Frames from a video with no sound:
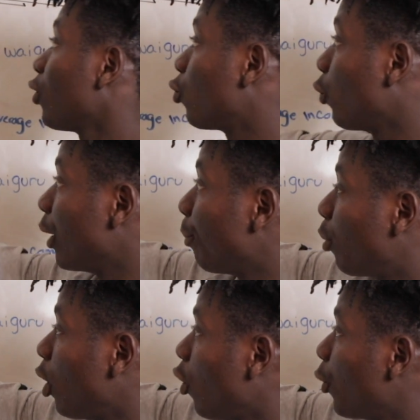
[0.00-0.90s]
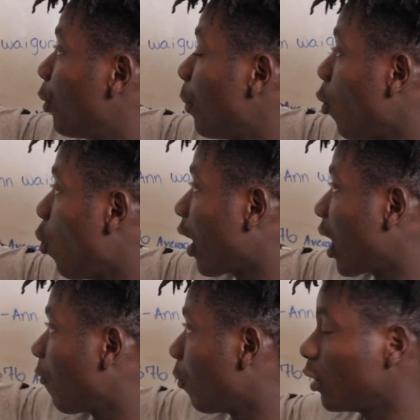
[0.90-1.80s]
to employ people who
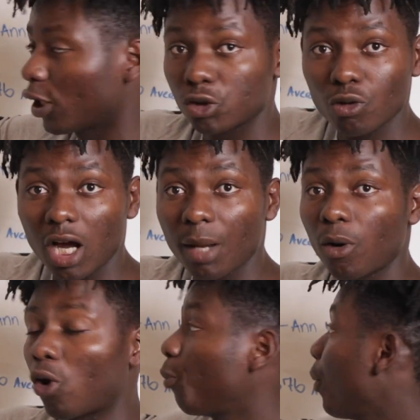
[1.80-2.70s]
come from their tribe or